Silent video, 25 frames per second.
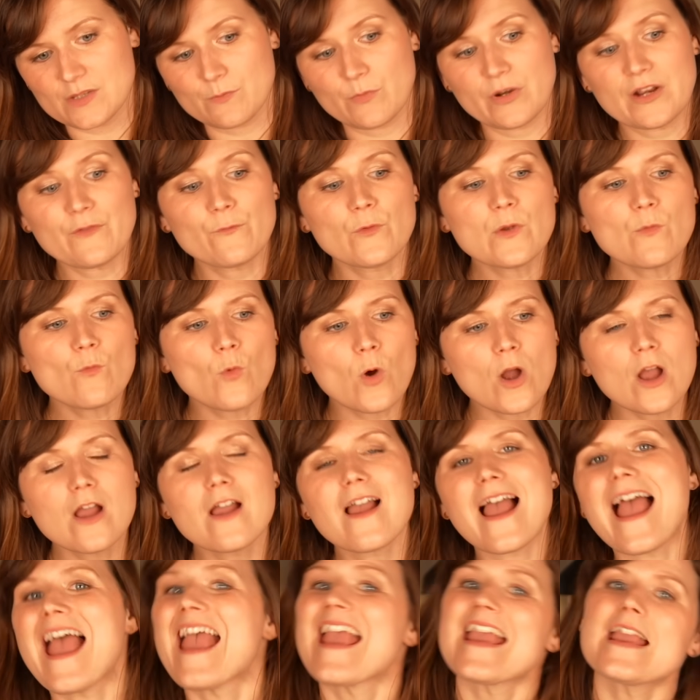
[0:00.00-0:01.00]
But if we
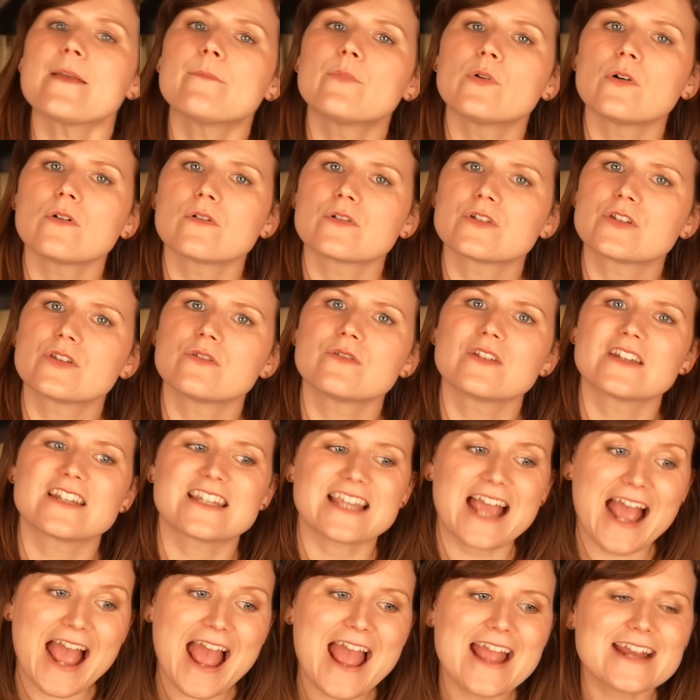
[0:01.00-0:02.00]
were able to
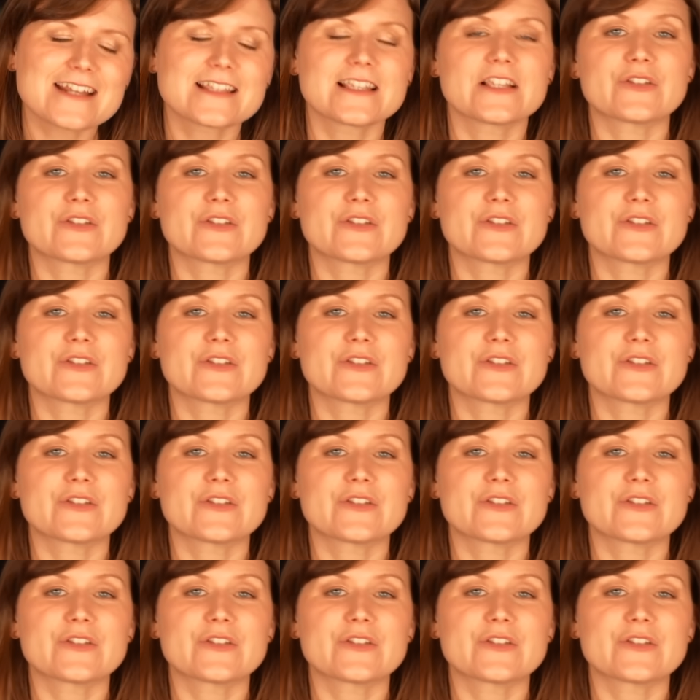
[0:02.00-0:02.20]
detect